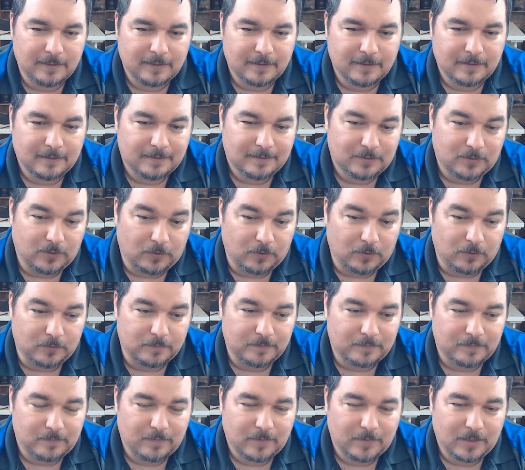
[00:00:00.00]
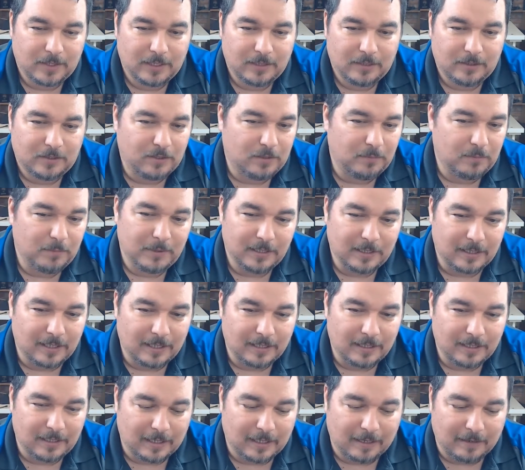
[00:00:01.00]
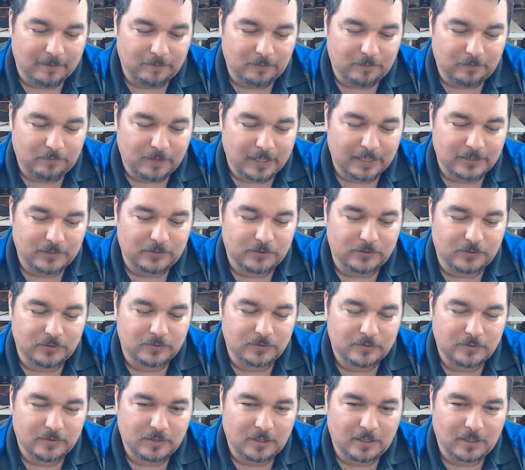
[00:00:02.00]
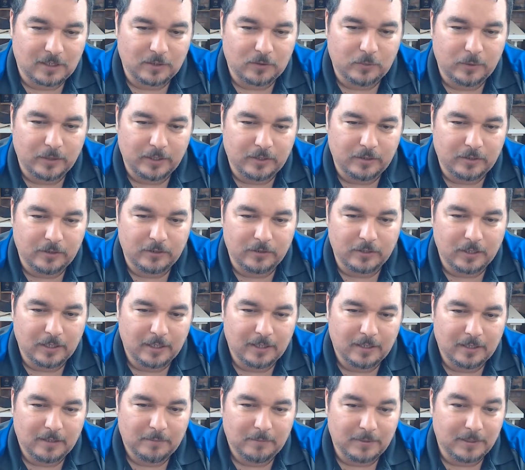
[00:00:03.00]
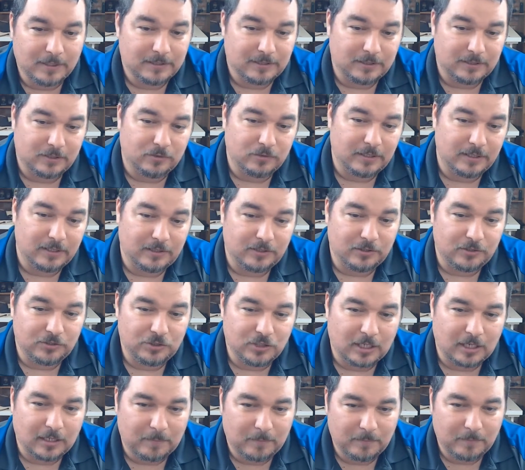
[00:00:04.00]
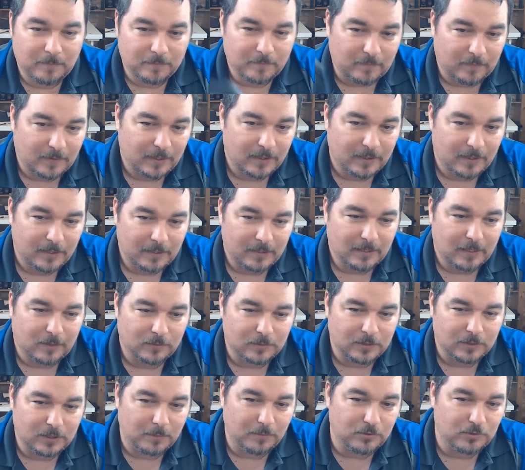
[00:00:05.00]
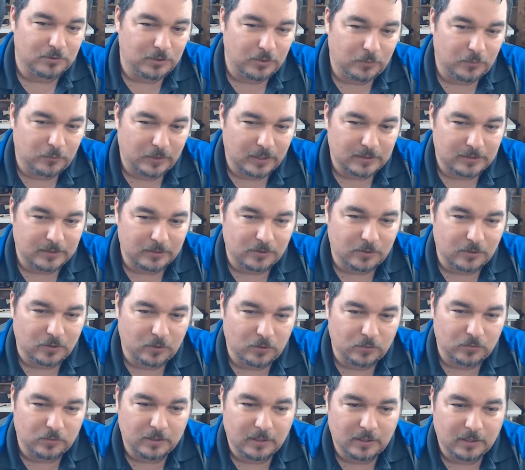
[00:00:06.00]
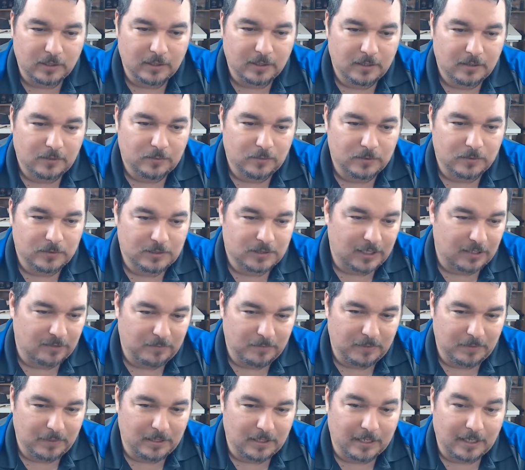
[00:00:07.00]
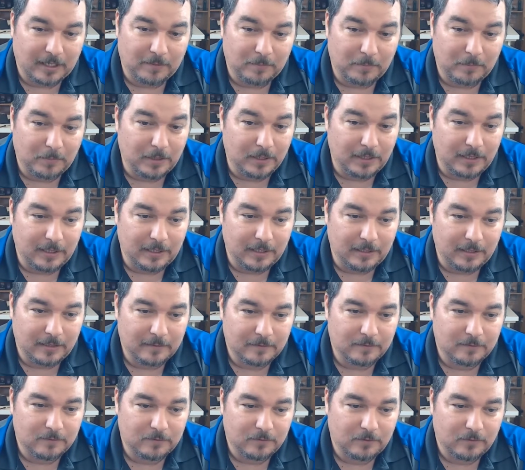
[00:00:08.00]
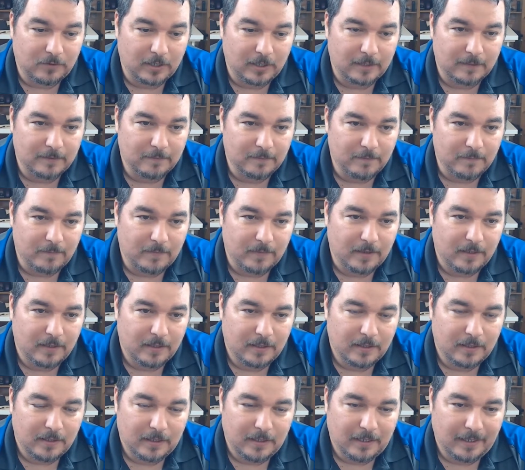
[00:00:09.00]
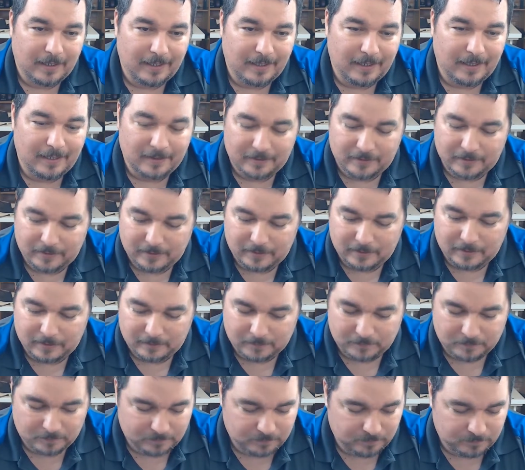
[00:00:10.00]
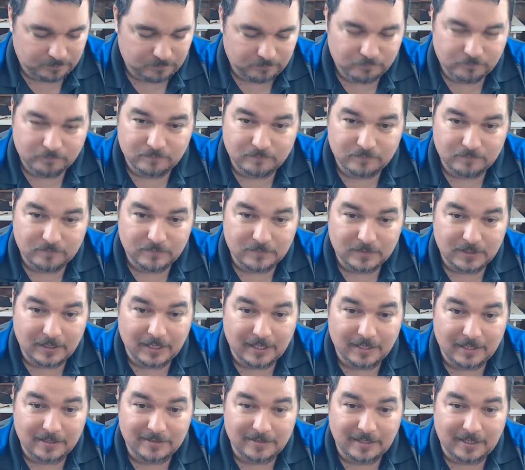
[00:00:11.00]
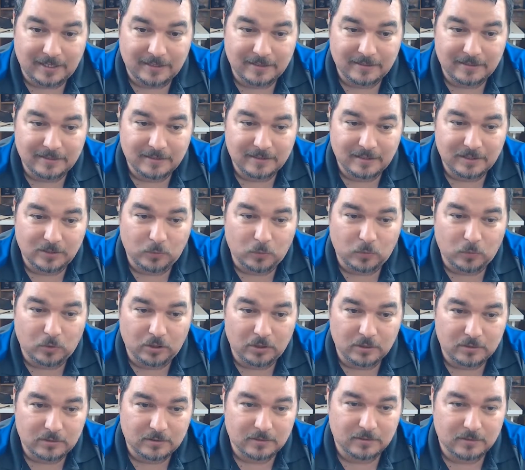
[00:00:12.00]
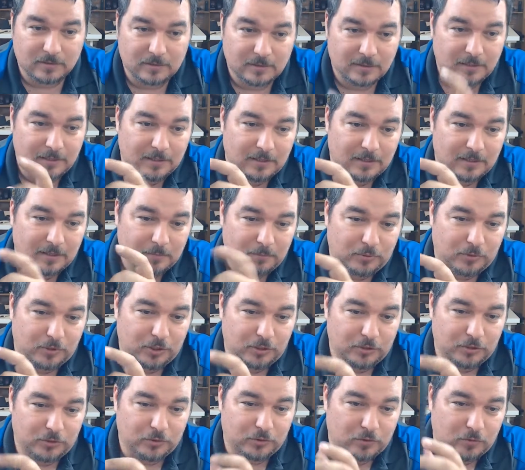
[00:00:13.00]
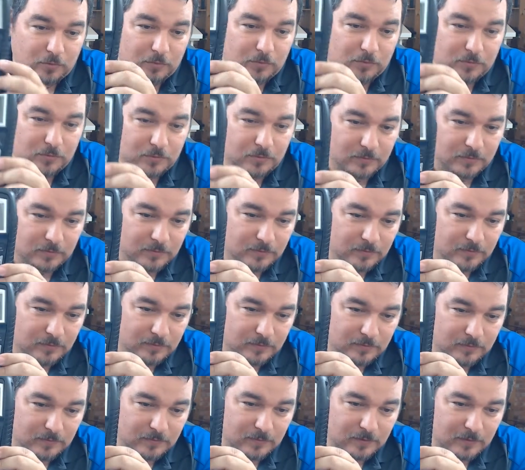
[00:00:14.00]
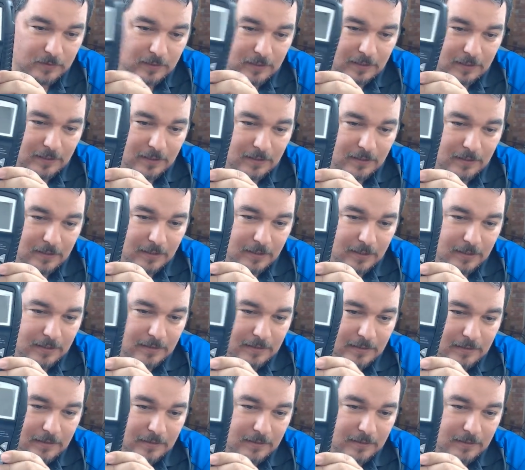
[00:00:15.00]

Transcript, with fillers: So could have been a, a, lot faster, a lot quicker, but it still did the job. I was able to erase the code, which saved me a lot of money, right? And um, that is that. It works. Pretty durable. Look at this.